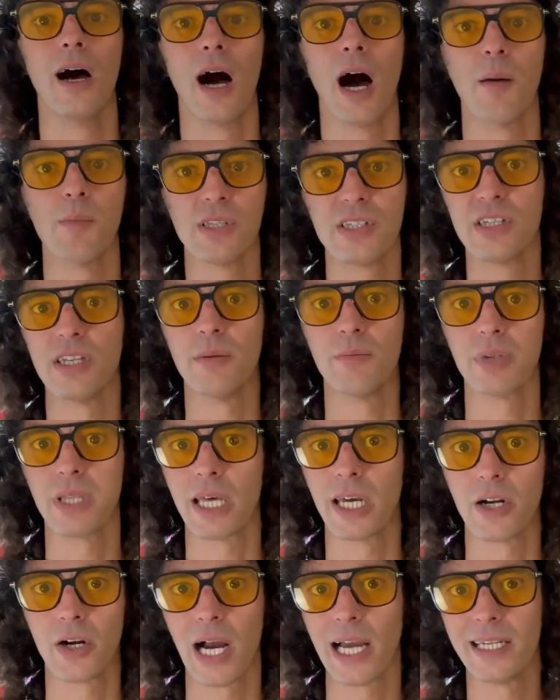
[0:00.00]
I'm a team
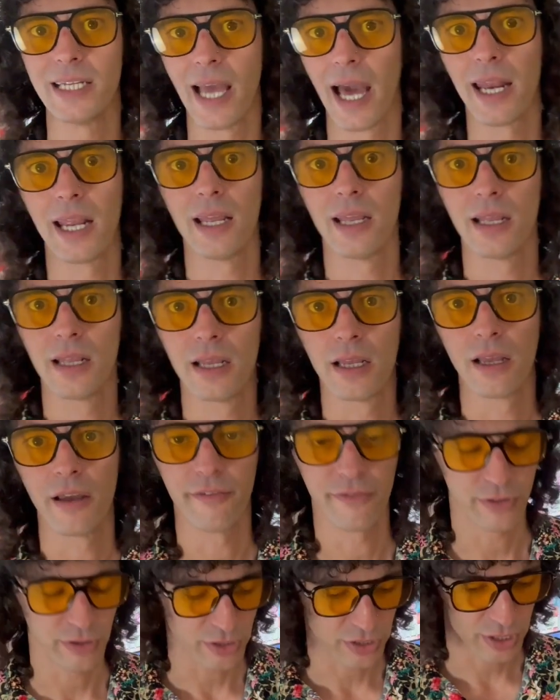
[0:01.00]
player. I get it.
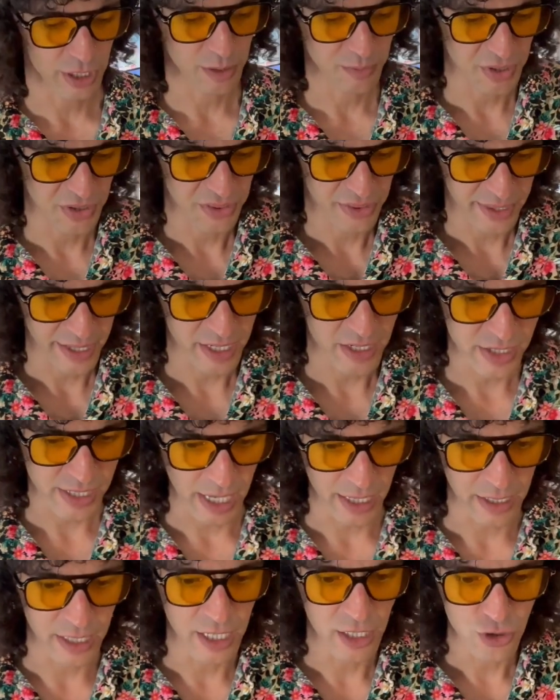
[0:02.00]
If there's going to be things
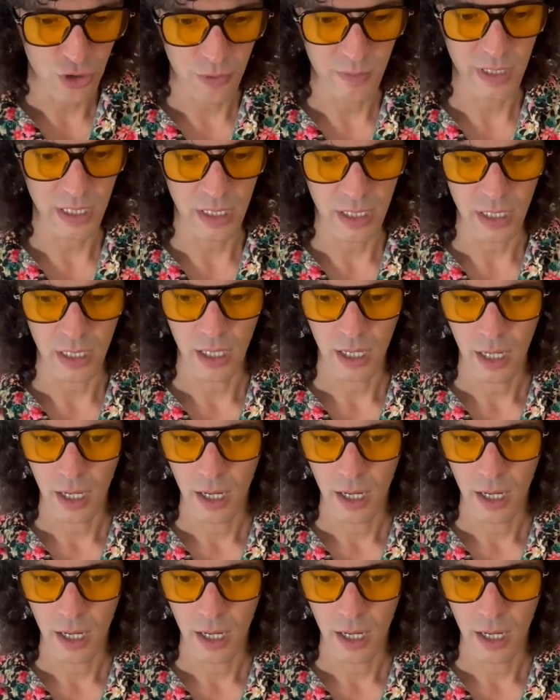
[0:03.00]
that need to be,